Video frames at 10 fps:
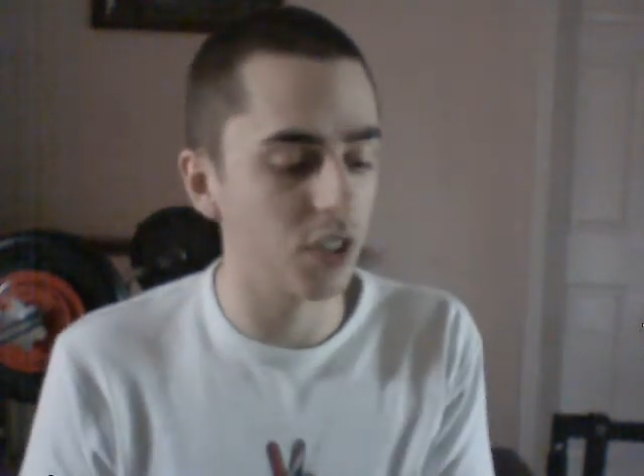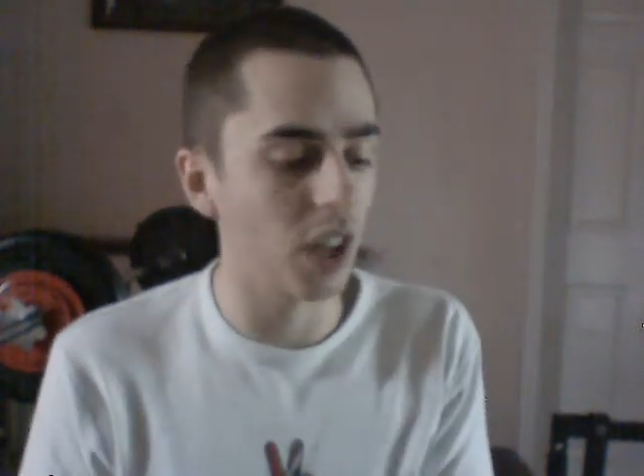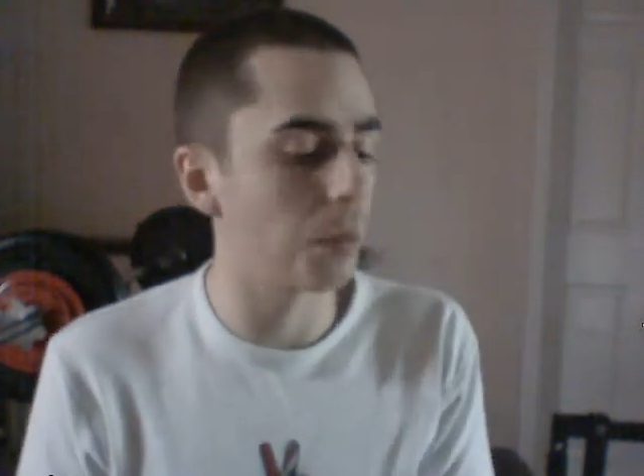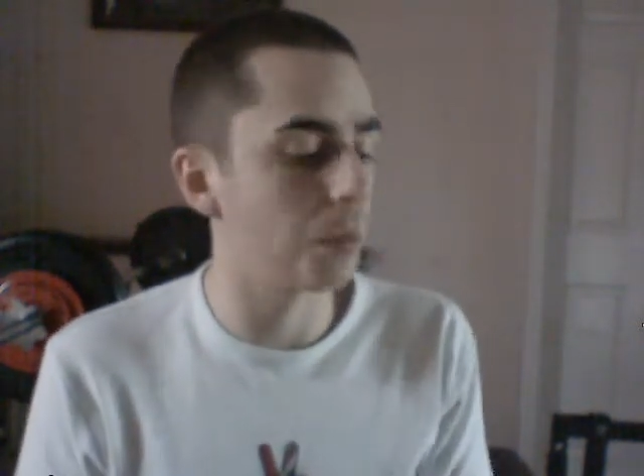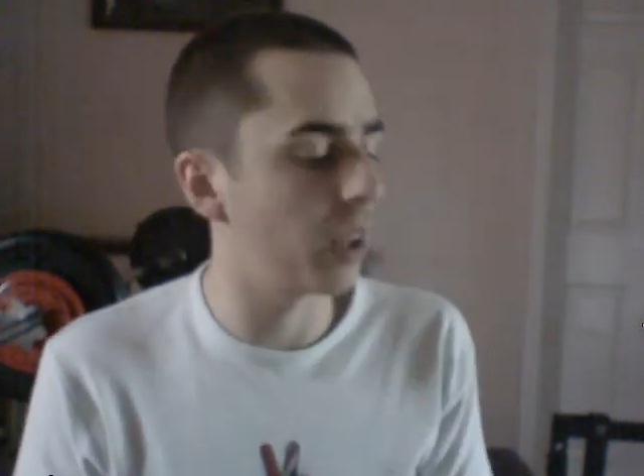
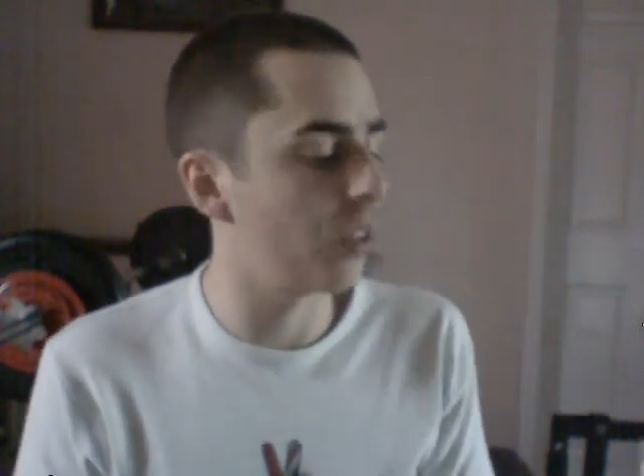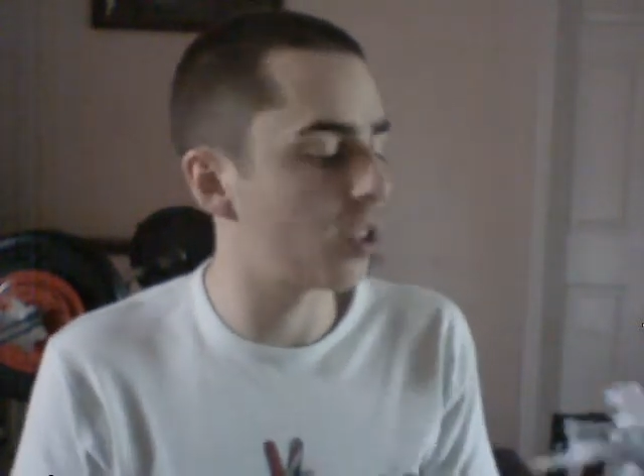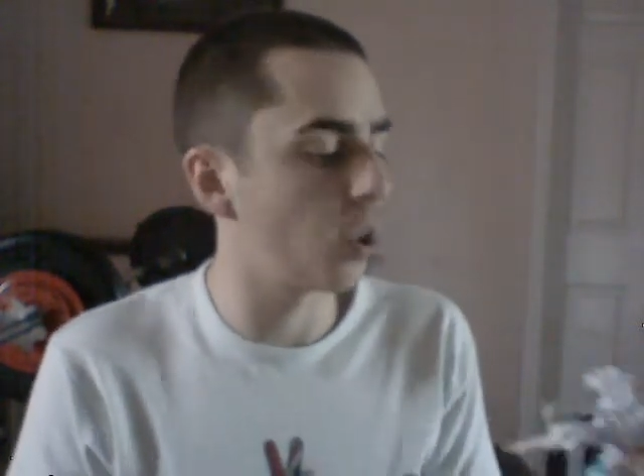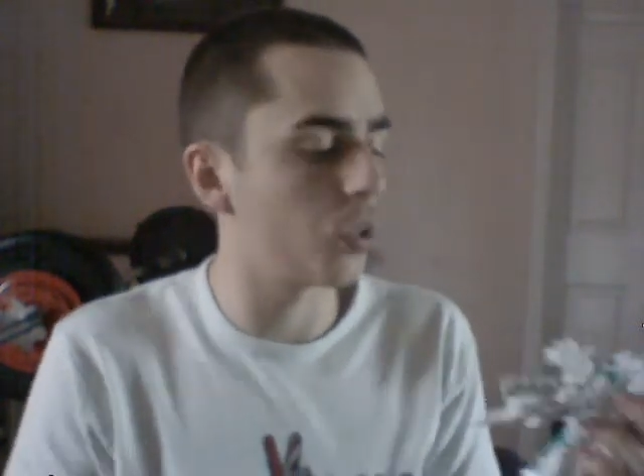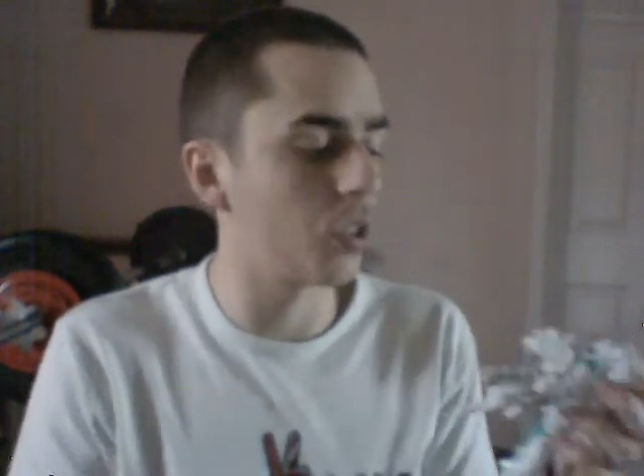Second place
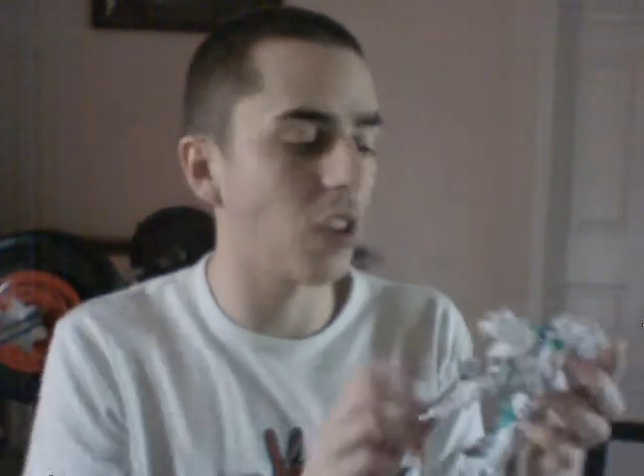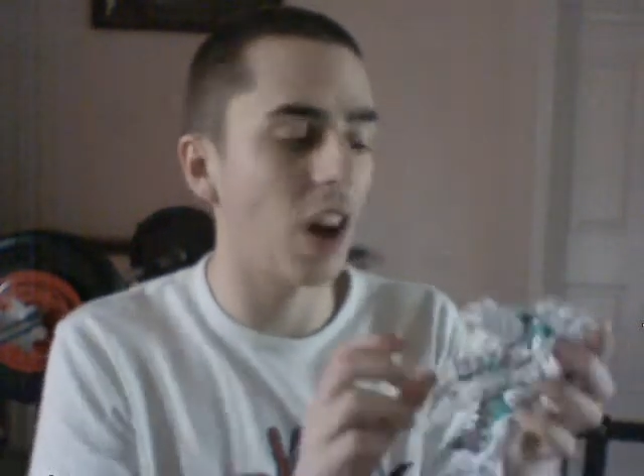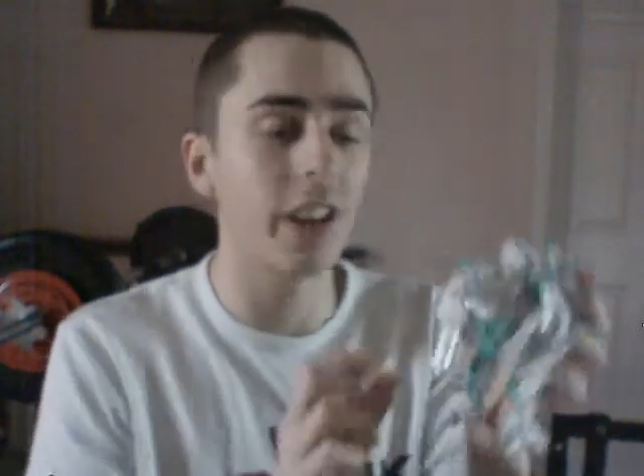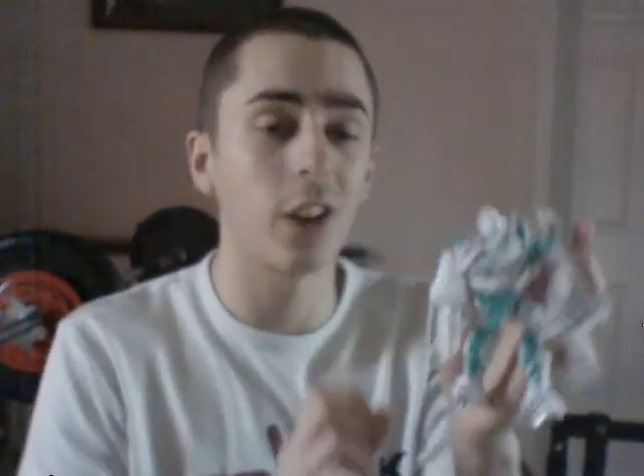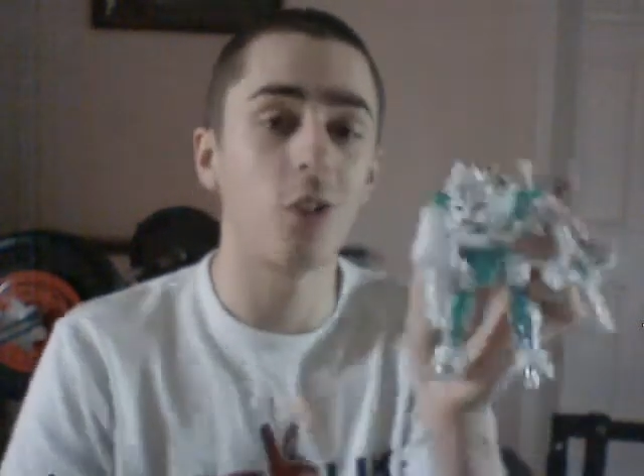goes to
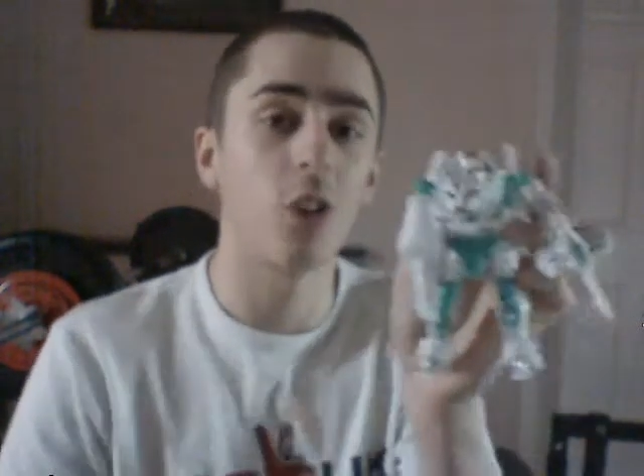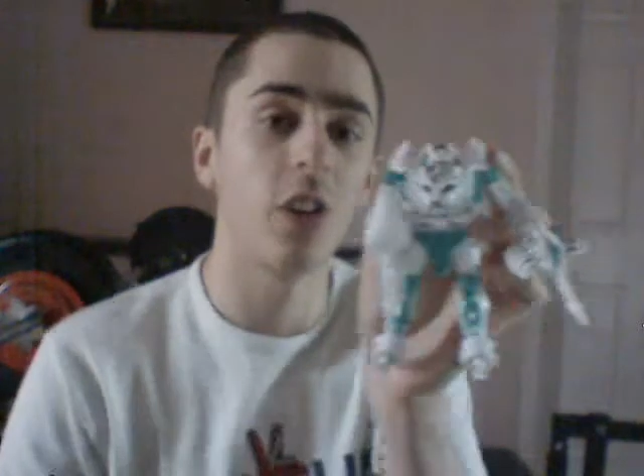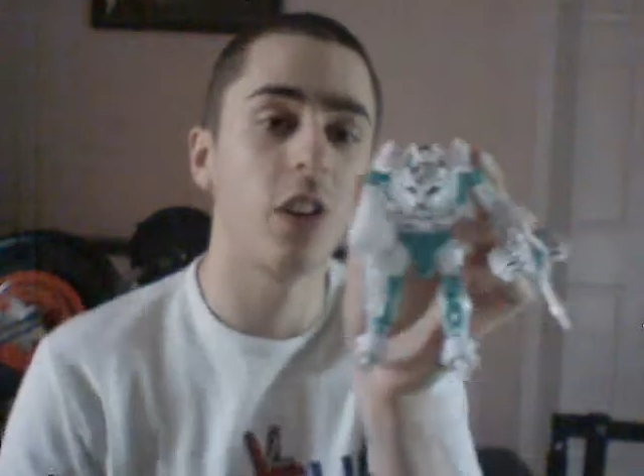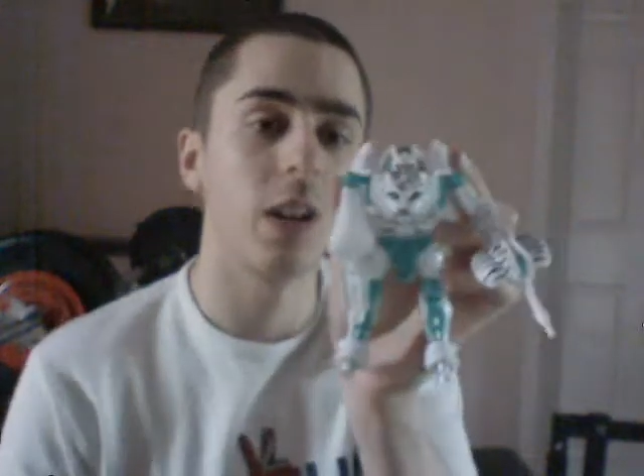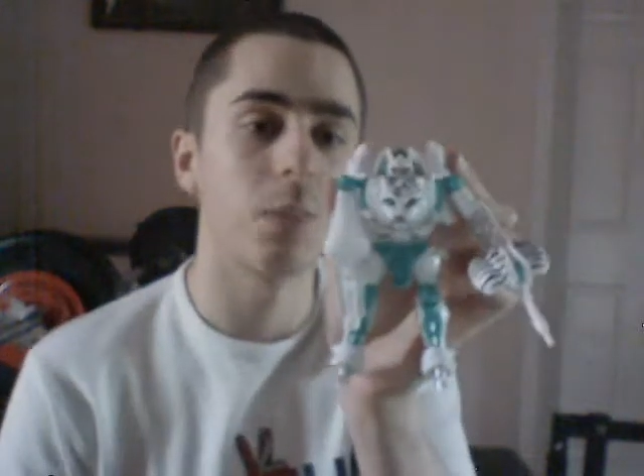
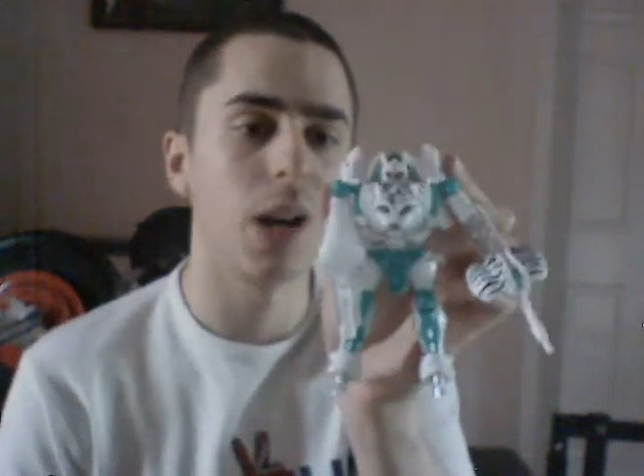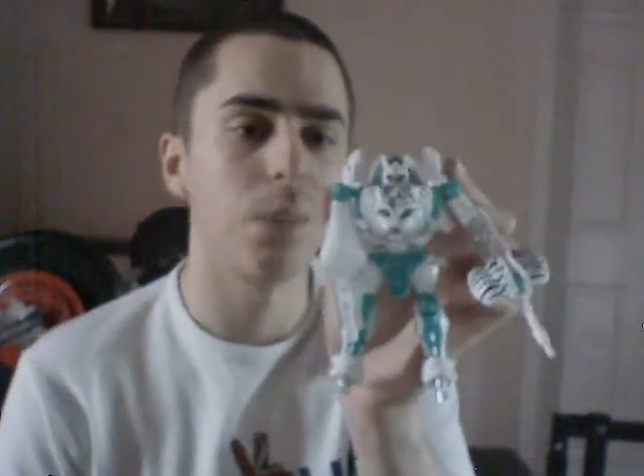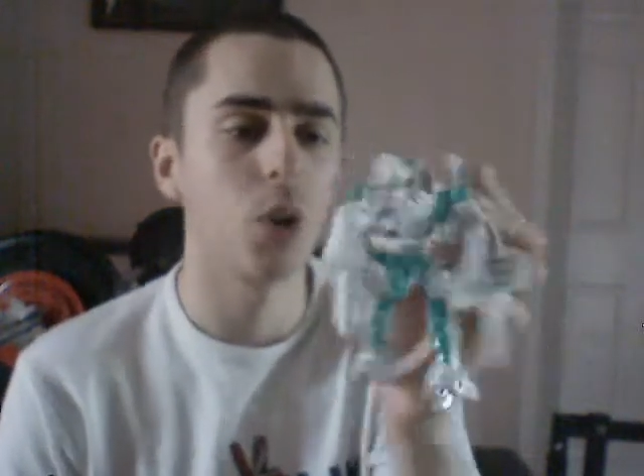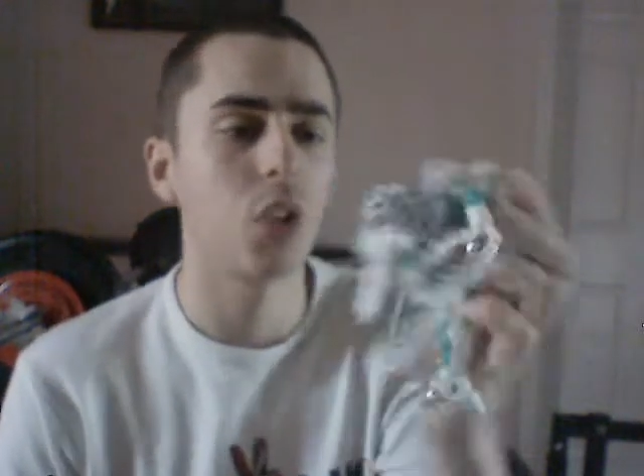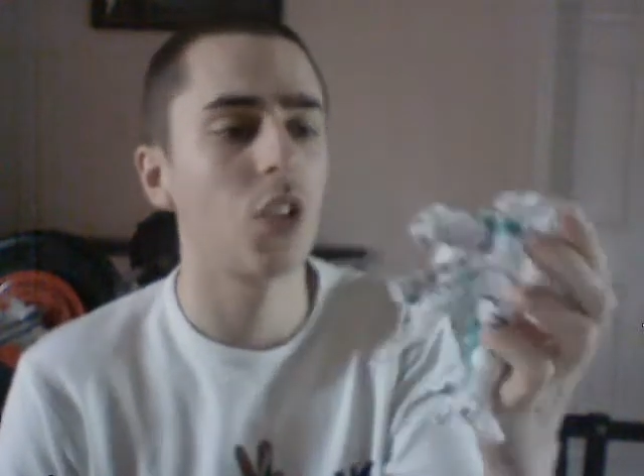Tigatron in my
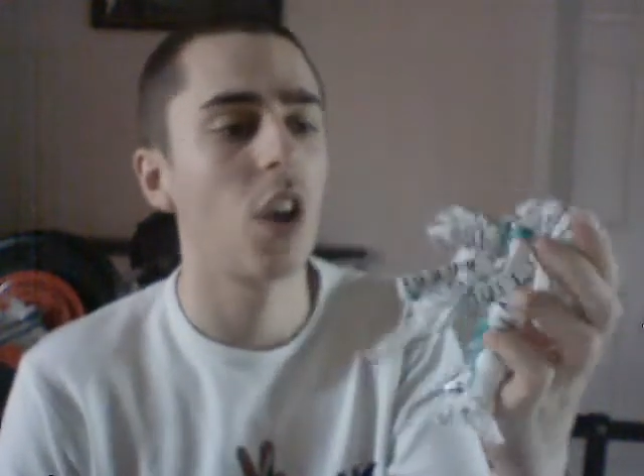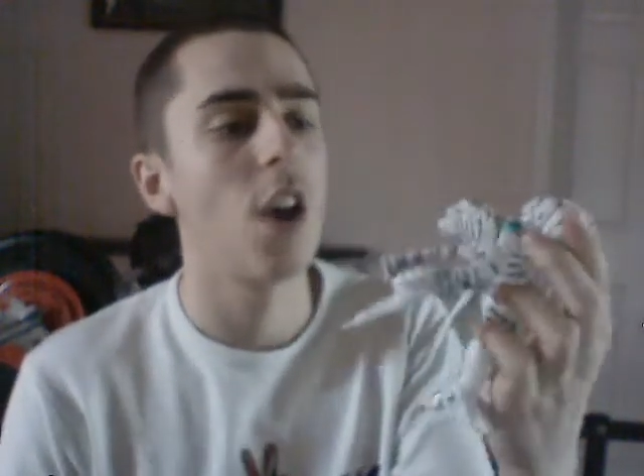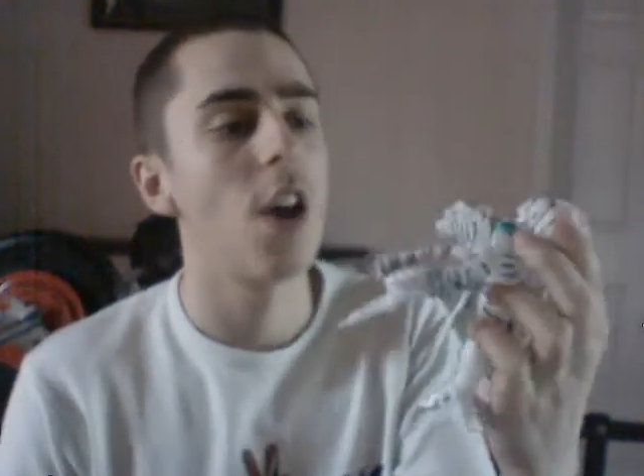books.